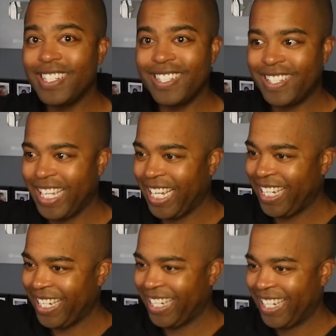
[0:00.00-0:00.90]
she just
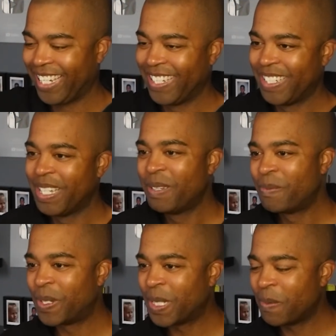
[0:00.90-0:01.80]
like
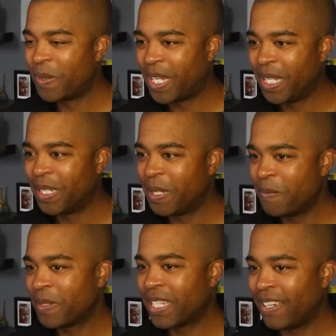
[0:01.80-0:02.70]
pulled them all
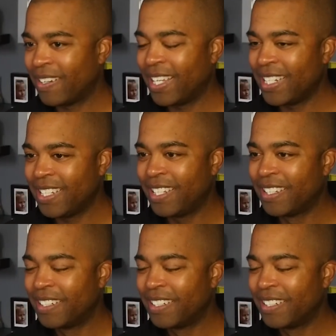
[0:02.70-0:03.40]
up without any.